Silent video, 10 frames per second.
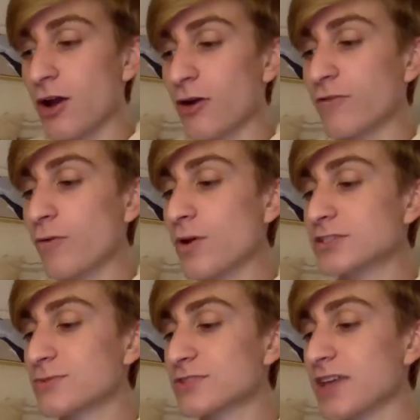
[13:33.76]
Her
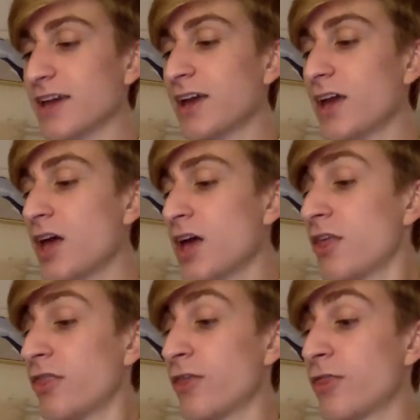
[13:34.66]
voice was like
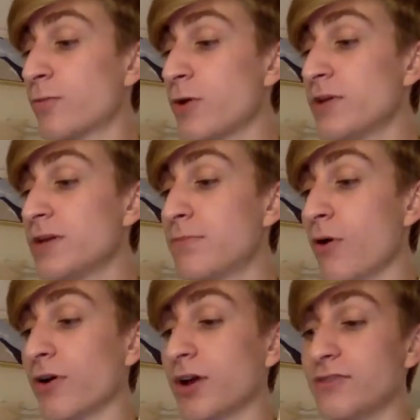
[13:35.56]
the throaty
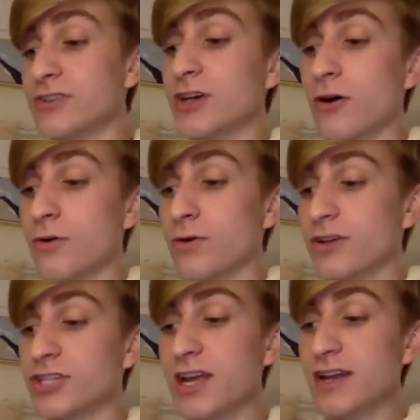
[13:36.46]
bark of a dog
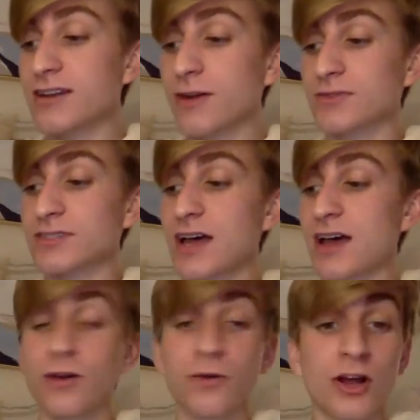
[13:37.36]
chained
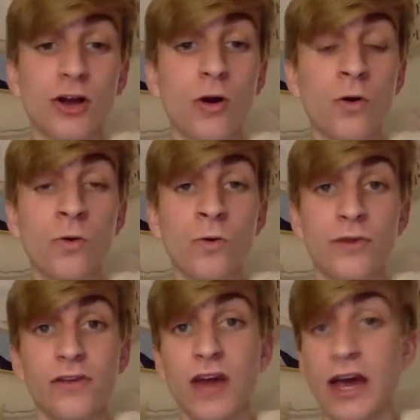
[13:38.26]
outside on a cold
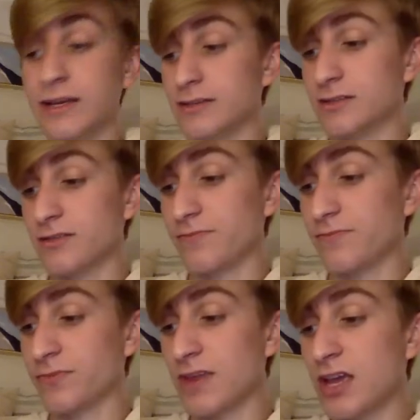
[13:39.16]
night.
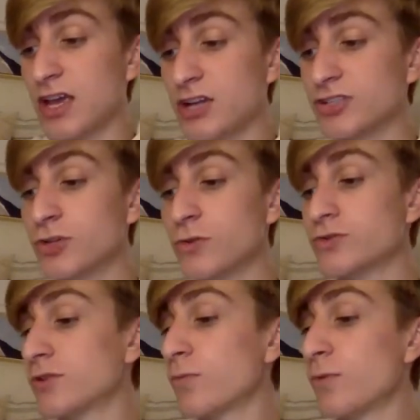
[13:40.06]

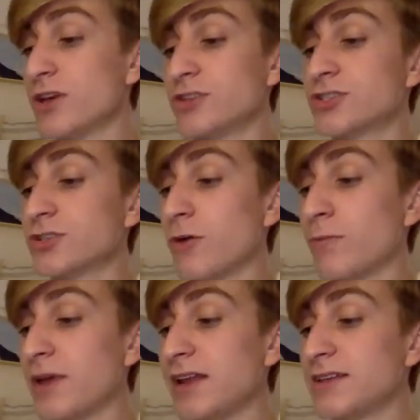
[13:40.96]
Children wished on
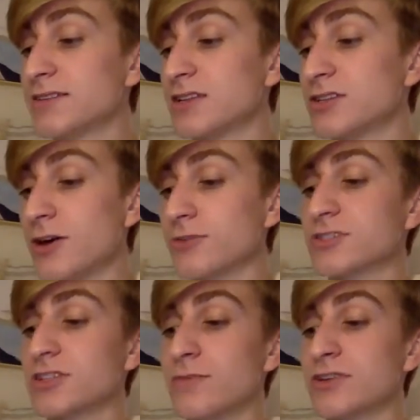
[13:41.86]
pennies and
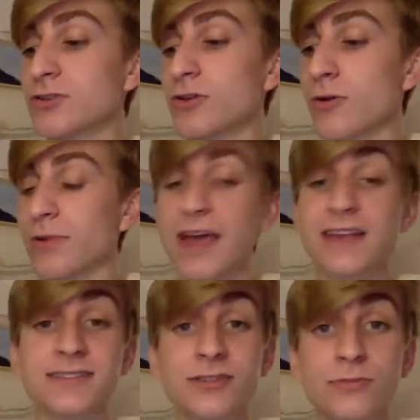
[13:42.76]
tossed them into her
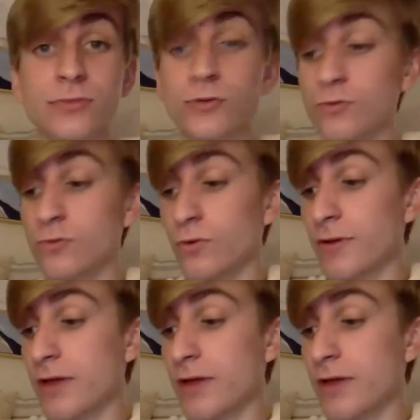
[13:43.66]
plastic pool.